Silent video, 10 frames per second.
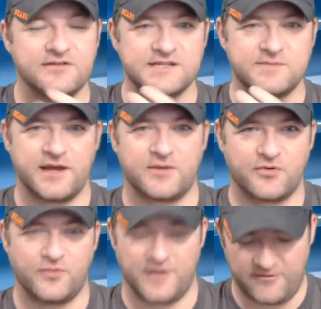expect
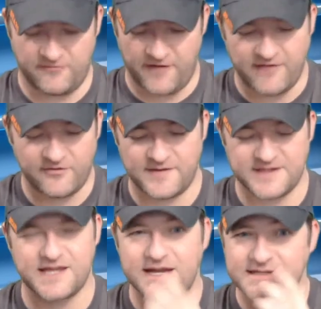between 5 of
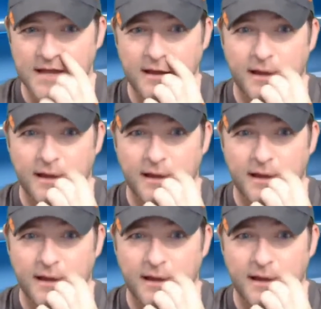these guys.